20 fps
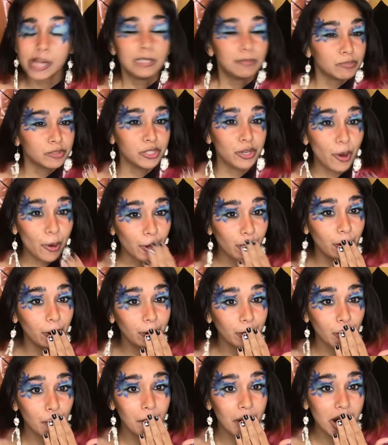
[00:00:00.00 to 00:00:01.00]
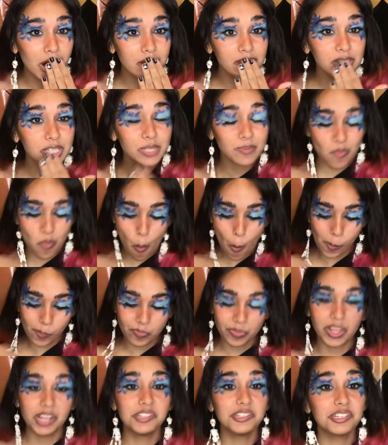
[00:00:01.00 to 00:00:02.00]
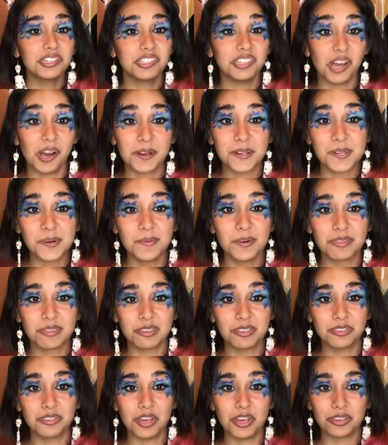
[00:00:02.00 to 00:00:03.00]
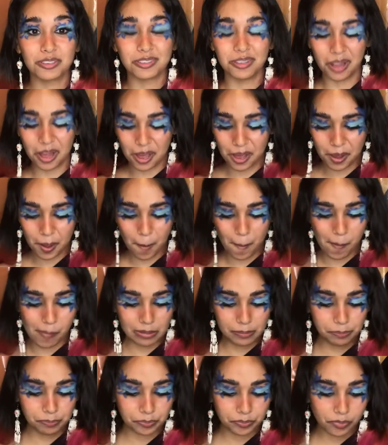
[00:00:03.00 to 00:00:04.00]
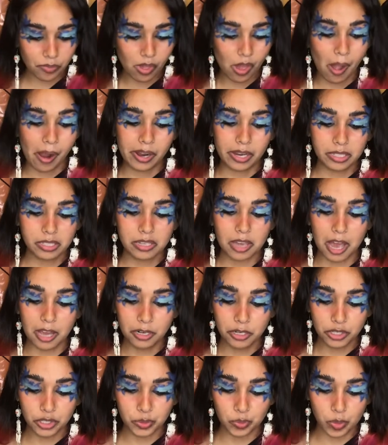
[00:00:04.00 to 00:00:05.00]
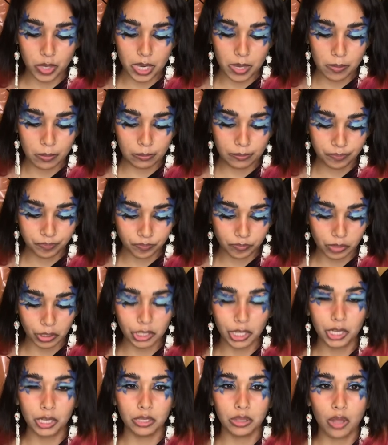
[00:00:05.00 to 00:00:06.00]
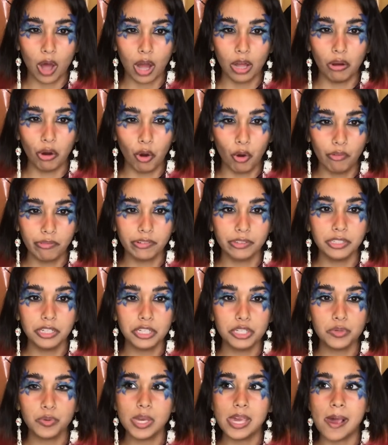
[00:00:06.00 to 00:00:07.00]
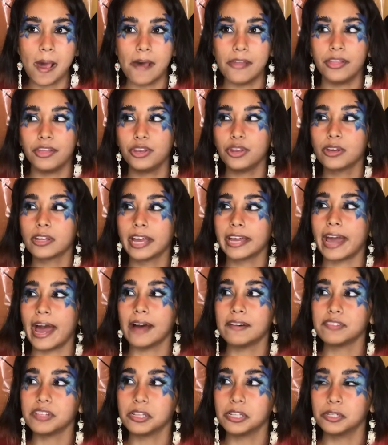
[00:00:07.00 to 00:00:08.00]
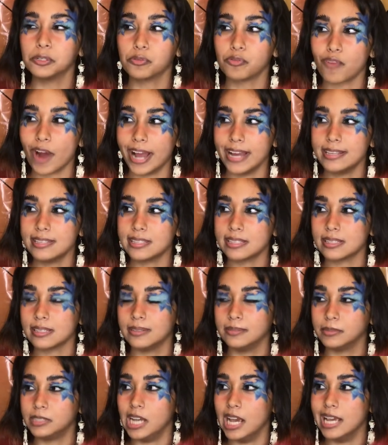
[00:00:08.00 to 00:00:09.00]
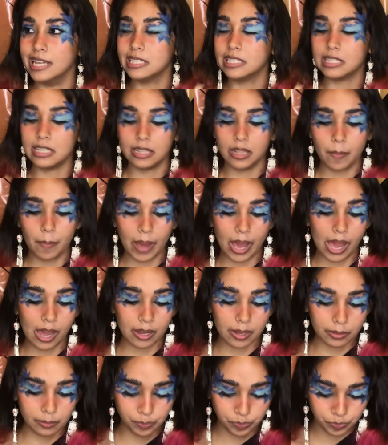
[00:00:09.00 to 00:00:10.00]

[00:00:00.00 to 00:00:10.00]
You know Cocoa Puffs? That's exactly what this tastes like. It's kind of sweet, but like not overly sweet. And then you like have the little rice taste in the back.